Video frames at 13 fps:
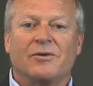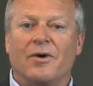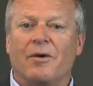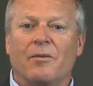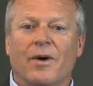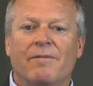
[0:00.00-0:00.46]
to
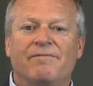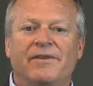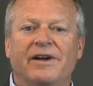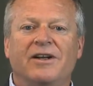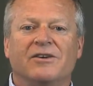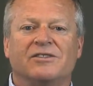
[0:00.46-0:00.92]
our web
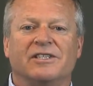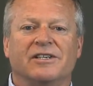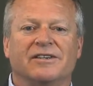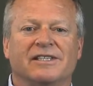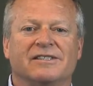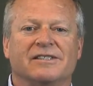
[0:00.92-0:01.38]
video
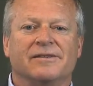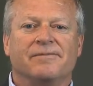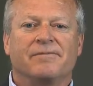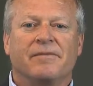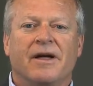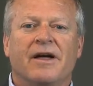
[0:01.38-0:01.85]
series.
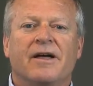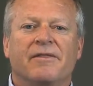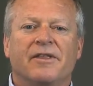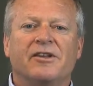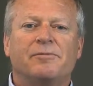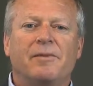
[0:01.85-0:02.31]

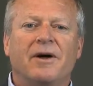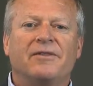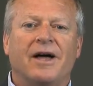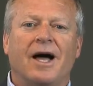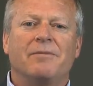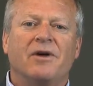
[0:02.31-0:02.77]
This
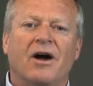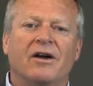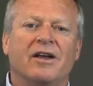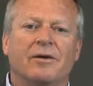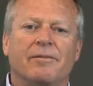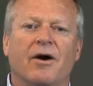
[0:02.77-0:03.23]
month, I'm
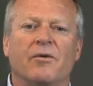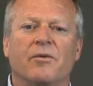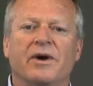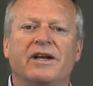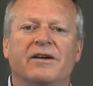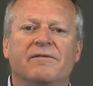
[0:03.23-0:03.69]
talking about
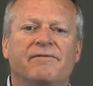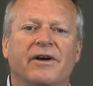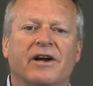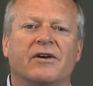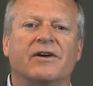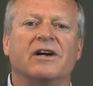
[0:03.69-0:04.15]

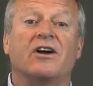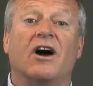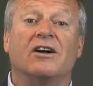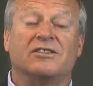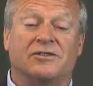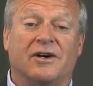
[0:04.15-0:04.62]
reconfiguring
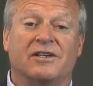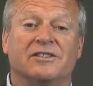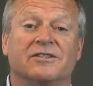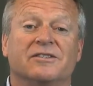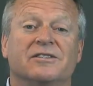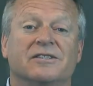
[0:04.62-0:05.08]
cost structures.